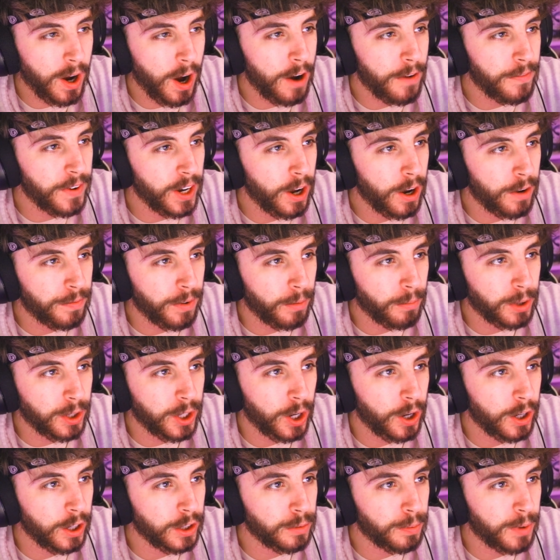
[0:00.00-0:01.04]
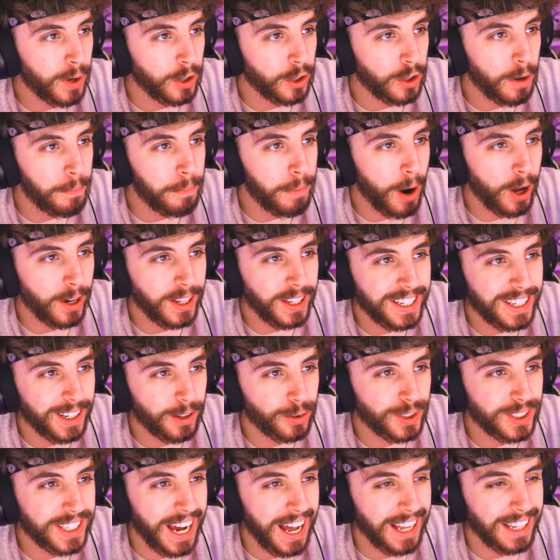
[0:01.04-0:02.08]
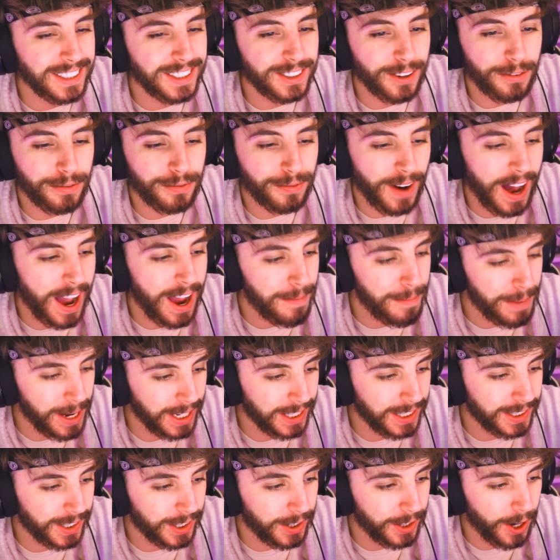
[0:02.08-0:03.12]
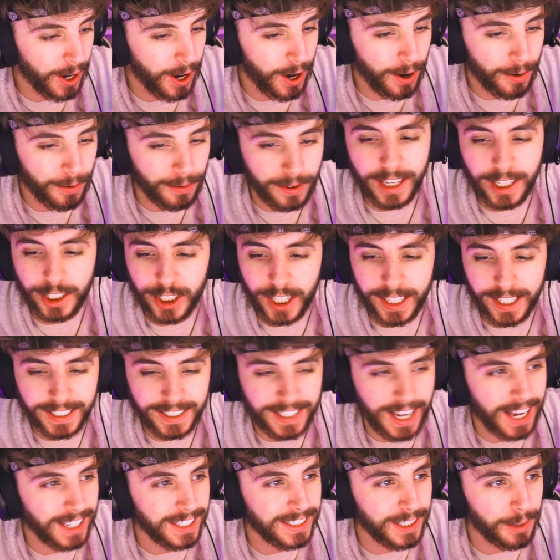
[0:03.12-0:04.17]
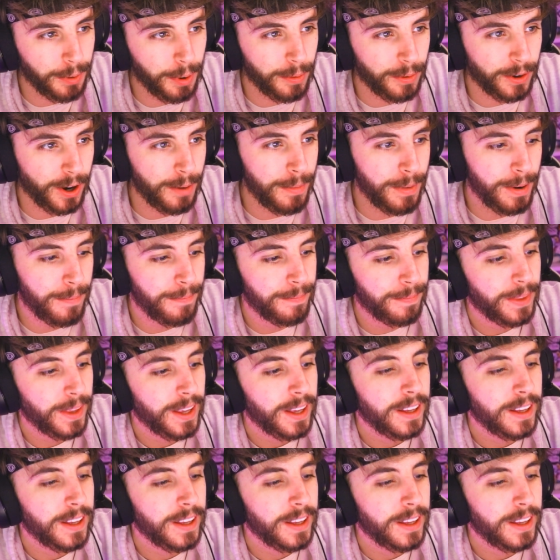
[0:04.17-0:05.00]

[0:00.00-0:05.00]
We got a video from Kurz. We got your body kills cancer 5 minutes ago. Let's check this out and see what we got, man.